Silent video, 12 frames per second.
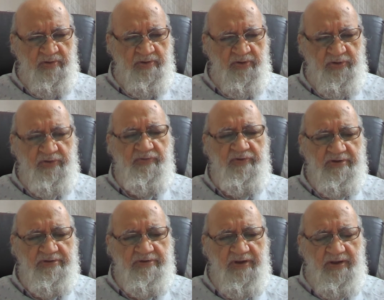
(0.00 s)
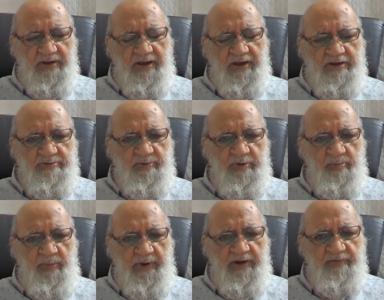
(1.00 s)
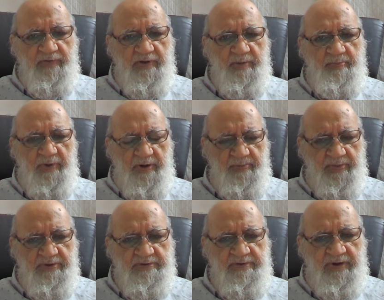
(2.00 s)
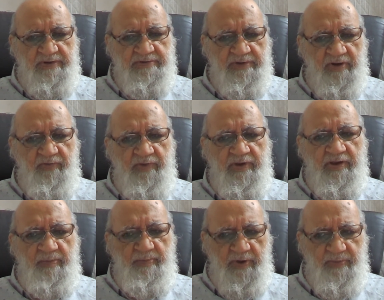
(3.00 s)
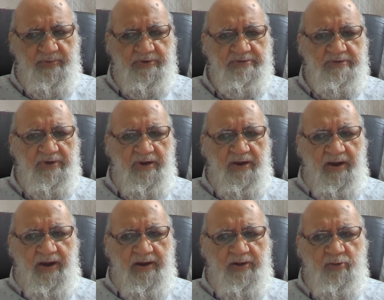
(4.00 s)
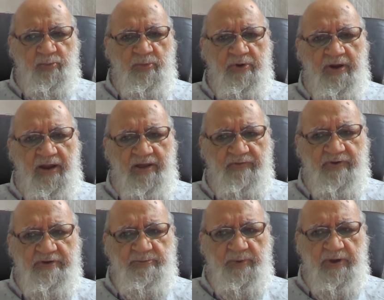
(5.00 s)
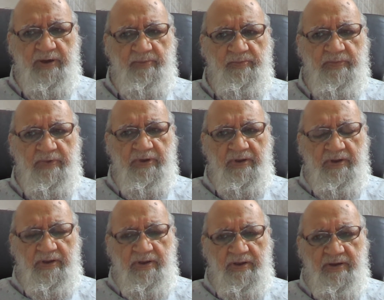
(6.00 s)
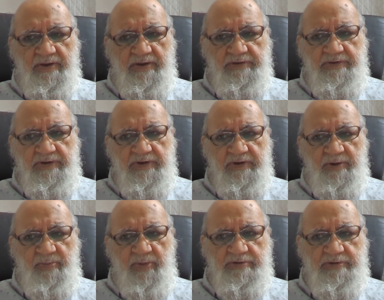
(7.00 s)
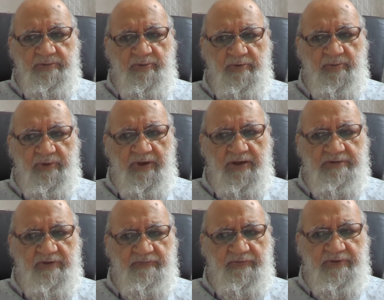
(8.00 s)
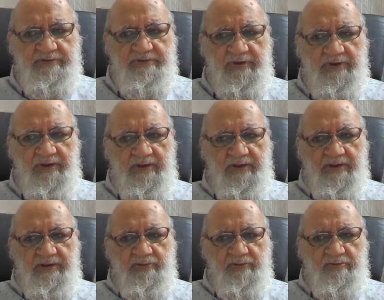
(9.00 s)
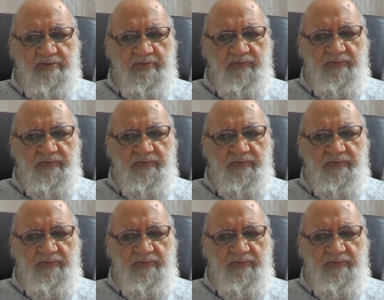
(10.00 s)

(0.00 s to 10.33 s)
universe has been made for a purpose and serving a purpose, and human life has become easy and possible because of this. So,